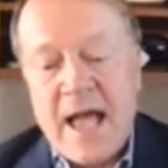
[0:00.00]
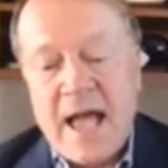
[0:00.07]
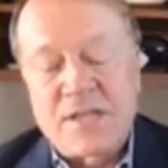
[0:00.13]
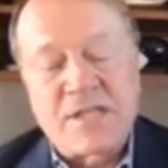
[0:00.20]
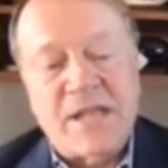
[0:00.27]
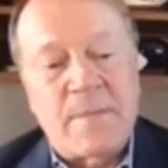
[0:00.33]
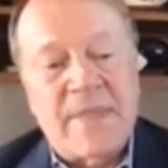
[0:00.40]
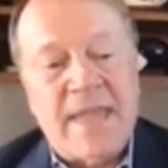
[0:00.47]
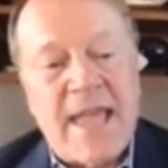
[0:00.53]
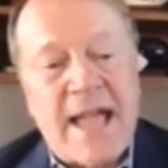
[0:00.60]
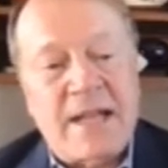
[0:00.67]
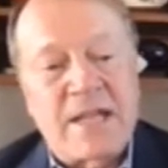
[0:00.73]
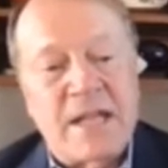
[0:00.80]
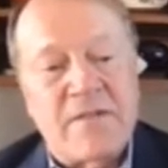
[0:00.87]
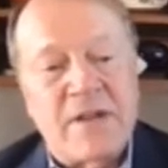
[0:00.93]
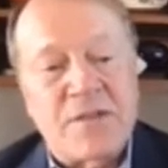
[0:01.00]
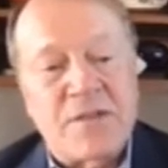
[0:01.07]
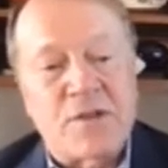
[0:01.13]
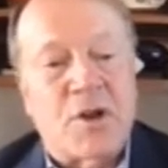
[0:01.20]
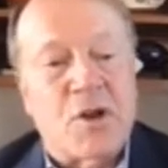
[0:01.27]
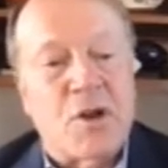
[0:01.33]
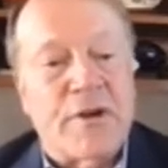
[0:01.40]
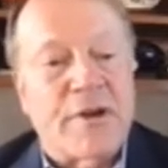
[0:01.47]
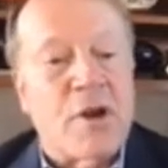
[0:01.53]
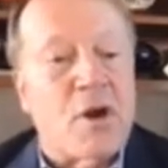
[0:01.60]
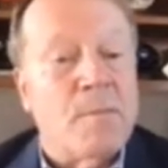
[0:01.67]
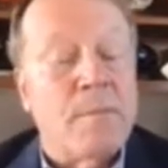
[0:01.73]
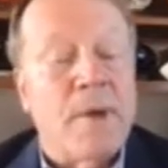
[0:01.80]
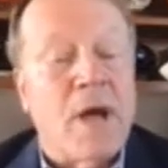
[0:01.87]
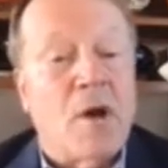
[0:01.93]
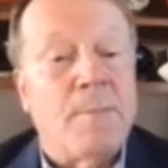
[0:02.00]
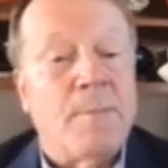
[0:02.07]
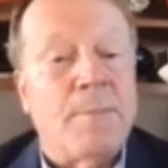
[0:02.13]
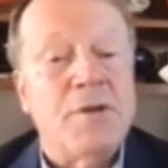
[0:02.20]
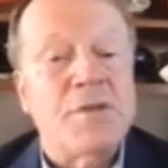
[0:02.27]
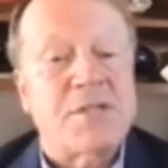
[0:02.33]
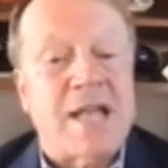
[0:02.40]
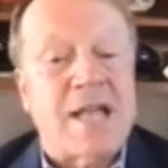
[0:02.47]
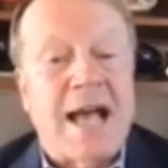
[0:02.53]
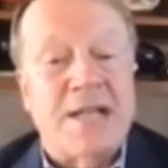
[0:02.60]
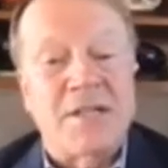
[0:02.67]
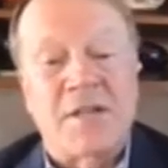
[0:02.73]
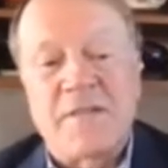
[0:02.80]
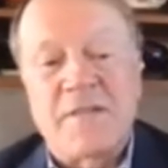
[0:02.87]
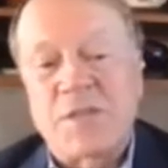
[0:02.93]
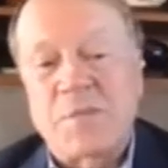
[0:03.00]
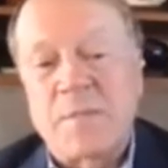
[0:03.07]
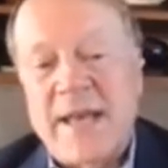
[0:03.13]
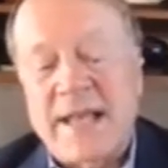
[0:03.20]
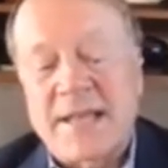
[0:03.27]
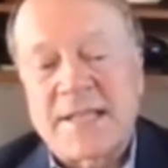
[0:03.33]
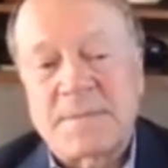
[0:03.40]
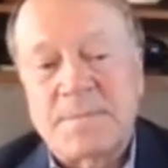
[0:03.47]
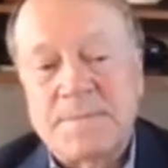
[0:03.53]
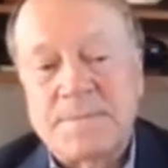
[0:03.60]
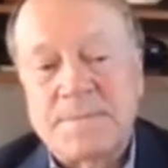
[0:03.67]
some of the activities that are going on both sides of these bets.